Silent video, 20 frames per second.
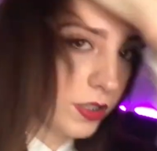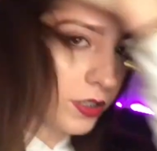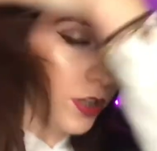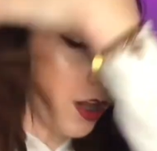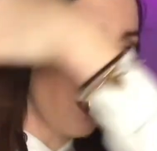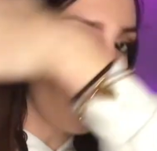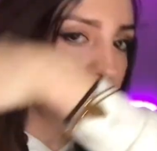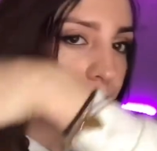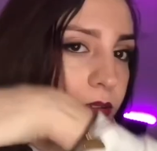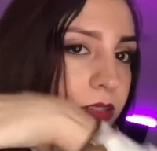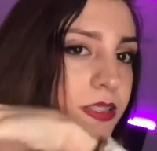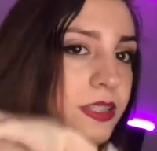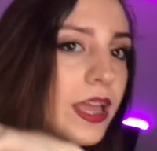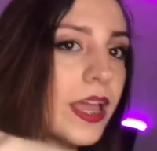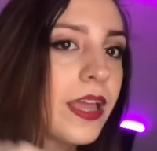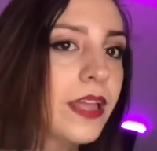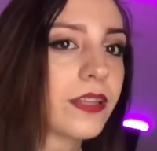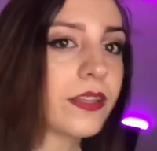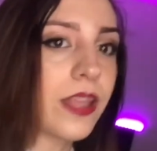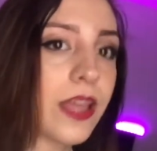goes,
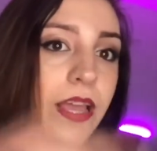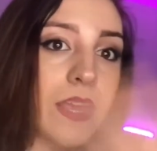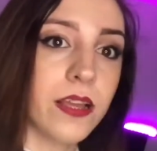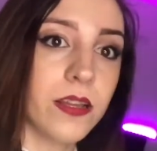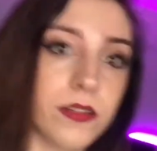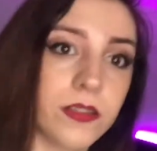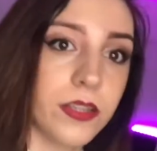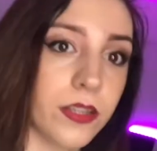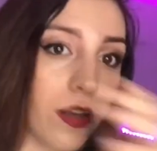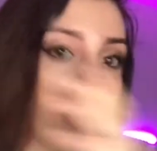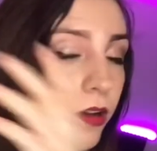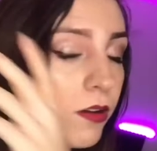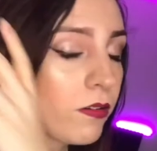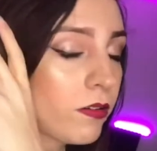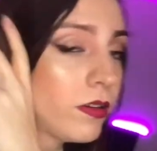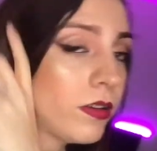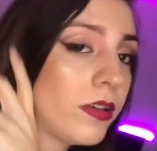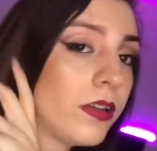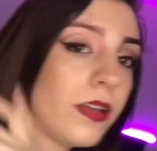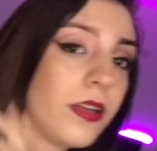and like, you know,
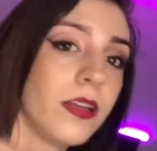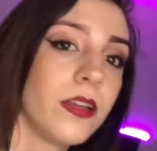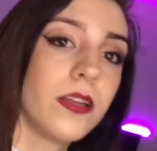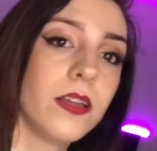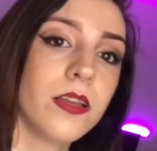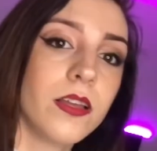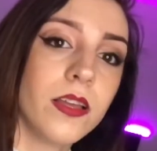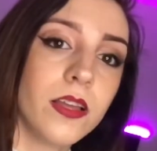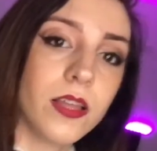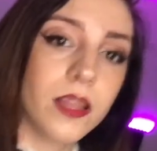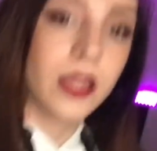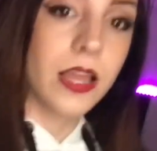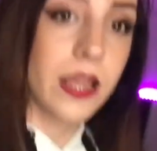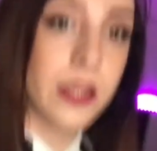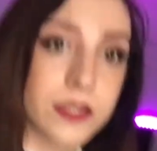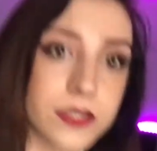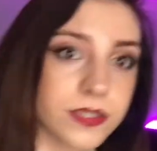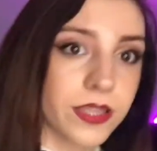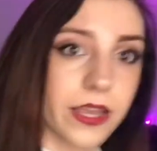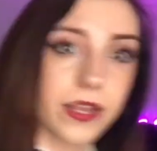
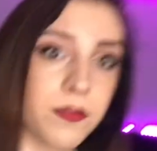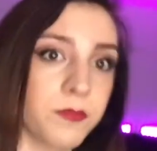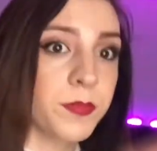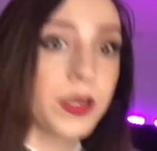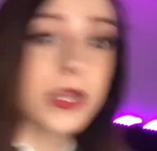it's like,